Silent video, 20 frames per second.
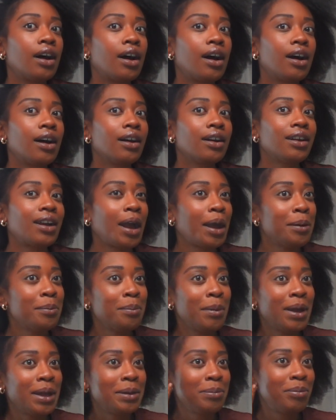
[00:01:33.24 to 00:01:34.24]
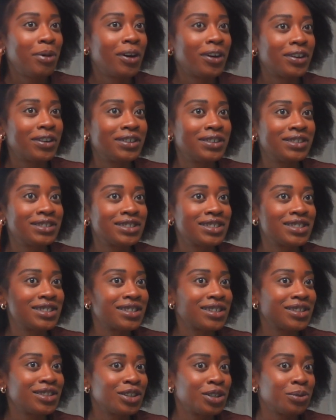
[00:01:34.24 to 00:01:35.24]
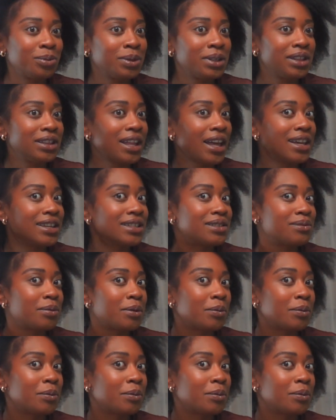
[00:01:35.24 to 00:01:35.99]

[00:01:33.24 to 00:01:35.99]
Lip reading: I made part just a little bit less,